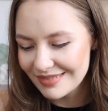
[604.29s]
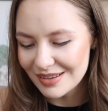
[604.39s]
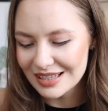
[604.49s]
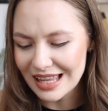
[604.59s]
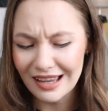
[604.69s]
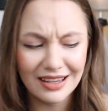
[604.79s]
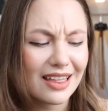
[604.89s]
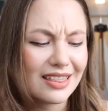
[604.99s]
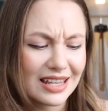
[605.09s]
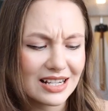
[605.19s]
I was
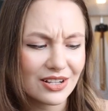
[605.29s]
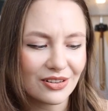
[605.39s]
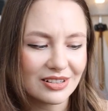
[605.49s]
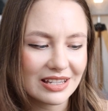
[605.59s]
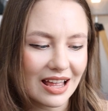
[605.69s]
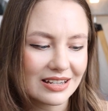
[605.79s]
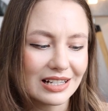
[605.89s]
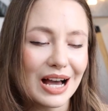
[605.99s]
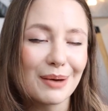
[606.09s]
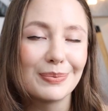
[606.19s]
like, this is called
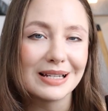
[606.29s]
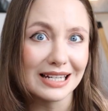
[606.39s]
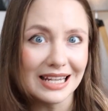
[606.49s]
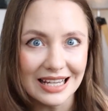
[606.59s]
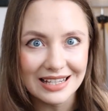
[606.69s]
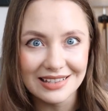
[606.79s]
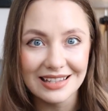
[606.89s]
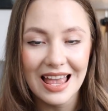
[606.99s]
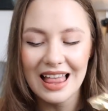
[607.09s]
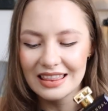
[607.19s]
Scandal,
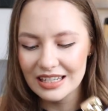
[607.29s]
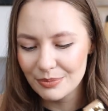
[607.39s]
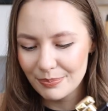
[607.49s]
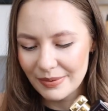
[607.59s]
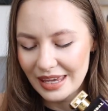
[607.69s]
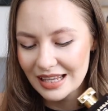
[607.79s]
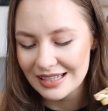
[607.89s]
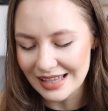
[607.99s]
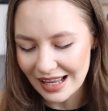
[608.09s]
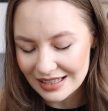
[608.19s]
please let it be
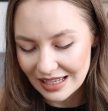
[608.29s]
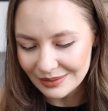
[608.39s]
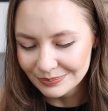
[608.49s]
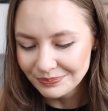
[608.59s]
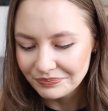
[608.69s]
sexy